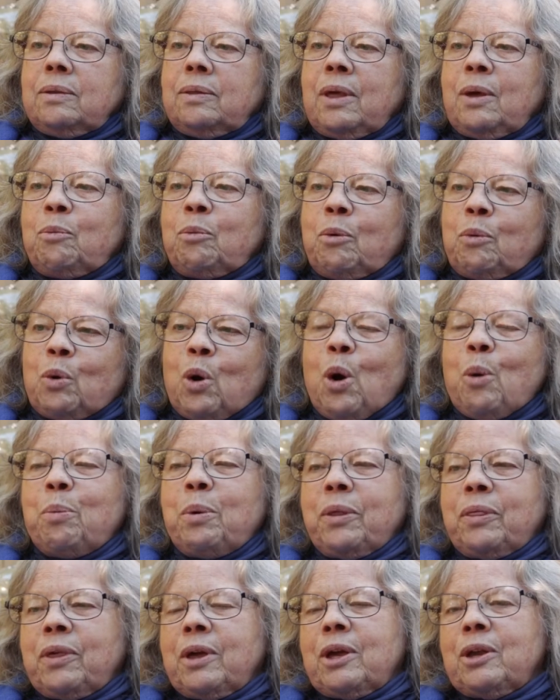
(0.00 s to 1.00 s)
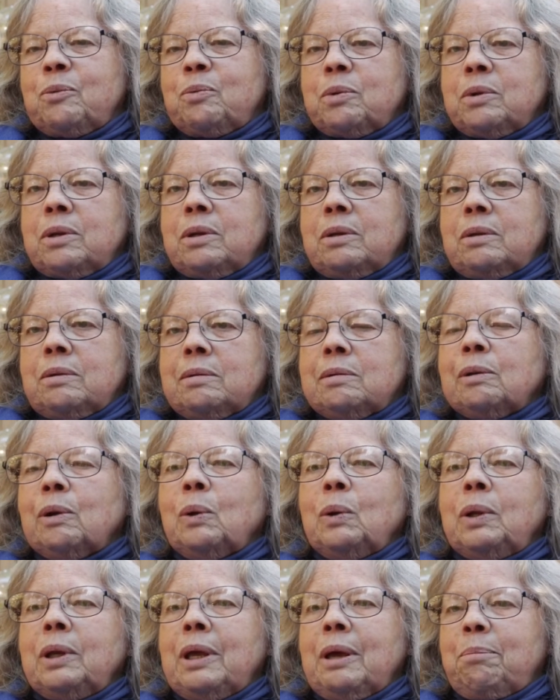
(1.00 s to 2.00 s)
Then we were hoping things would
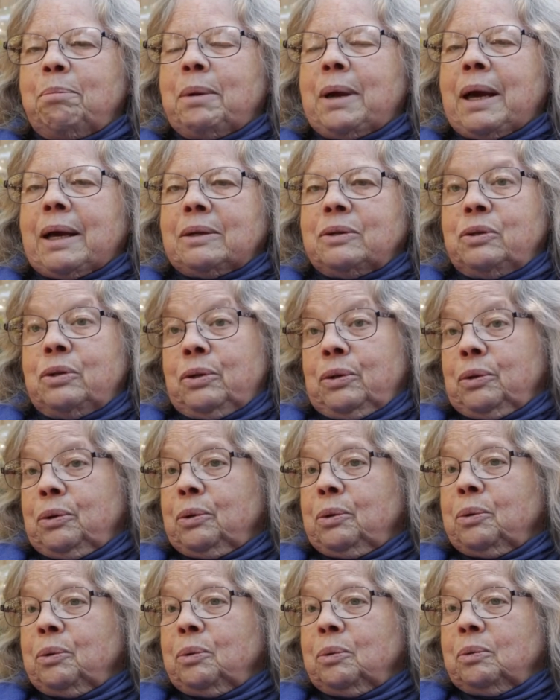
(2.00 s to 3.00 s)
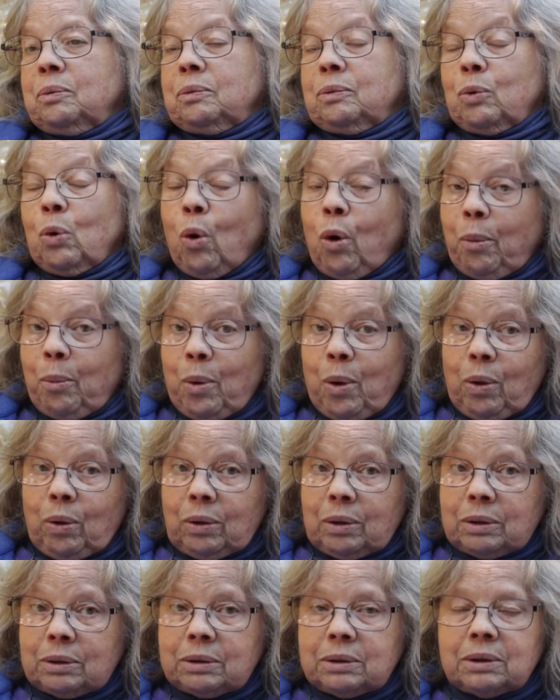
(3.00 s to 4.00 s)
slowly get back to normal.
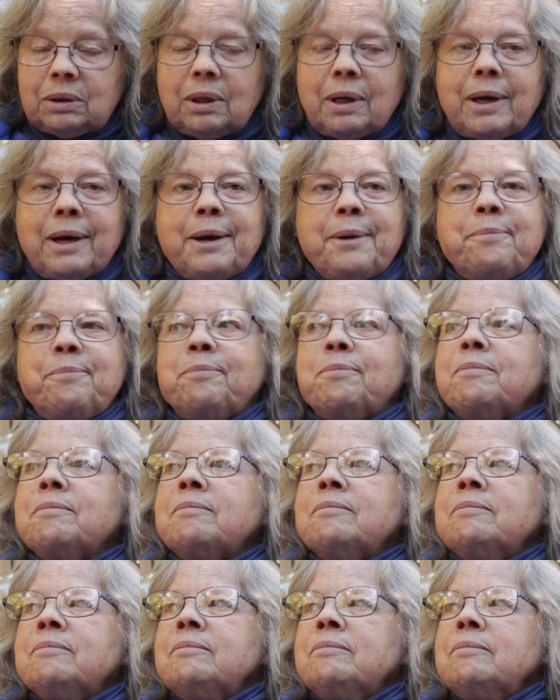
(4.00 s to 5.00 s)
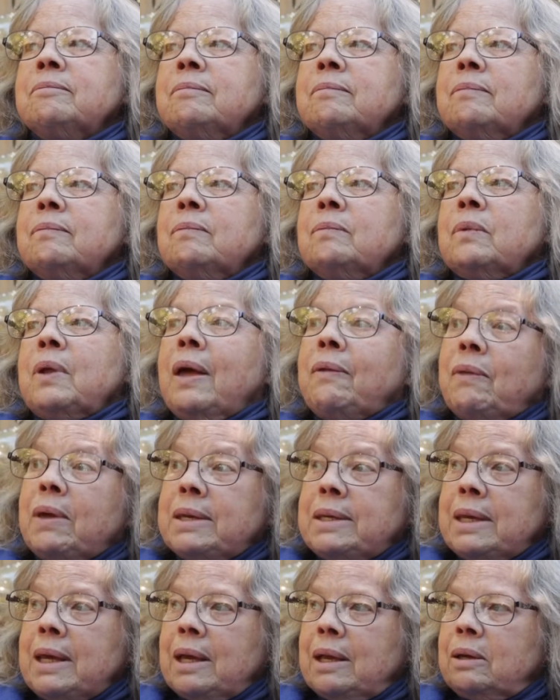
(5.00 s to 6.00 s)
And they
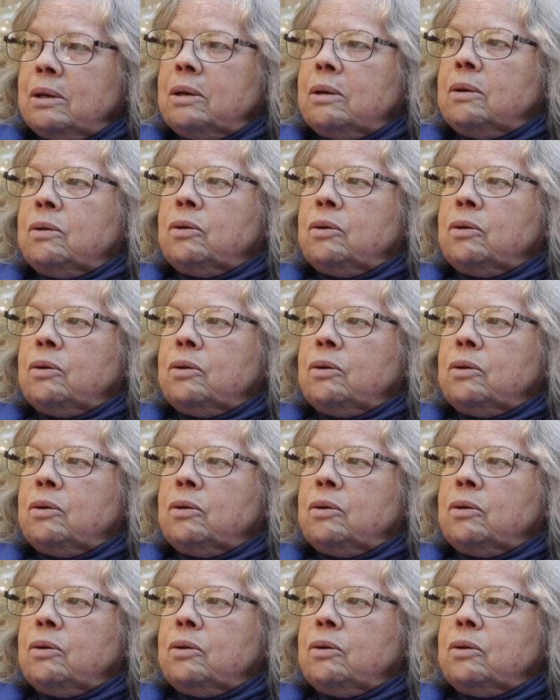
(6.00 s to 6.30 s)
did